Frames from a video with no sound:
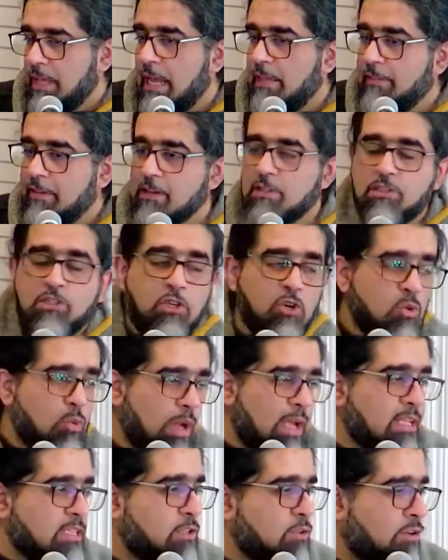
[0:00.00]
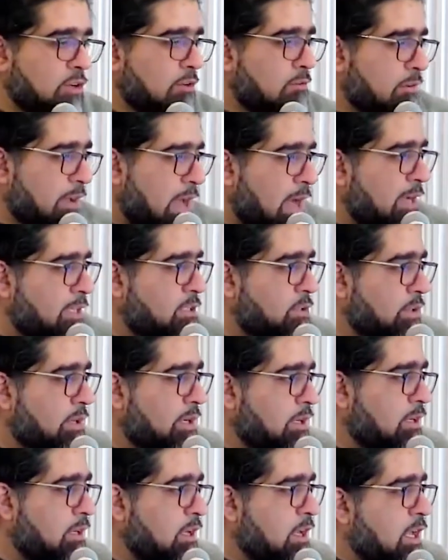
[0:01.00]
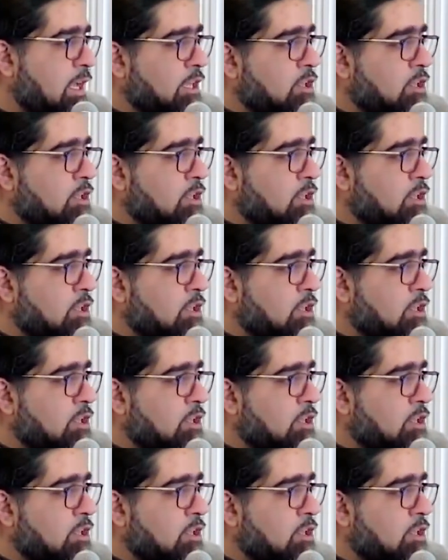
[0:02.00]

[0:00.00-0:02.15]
And there's two ways you can react to it.